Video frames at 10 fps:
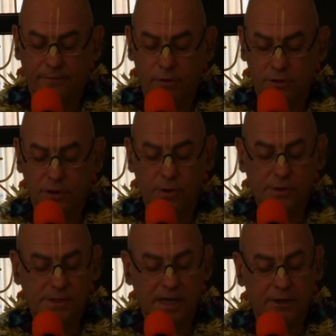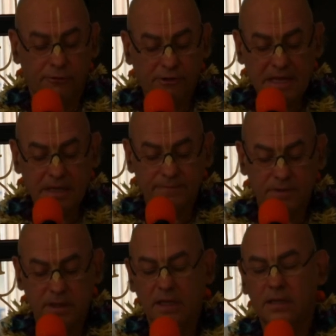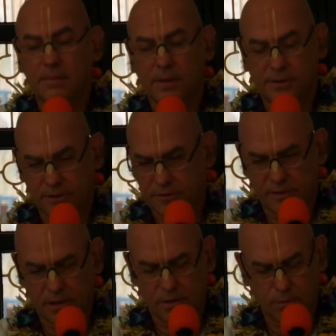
for those aggrieved in the material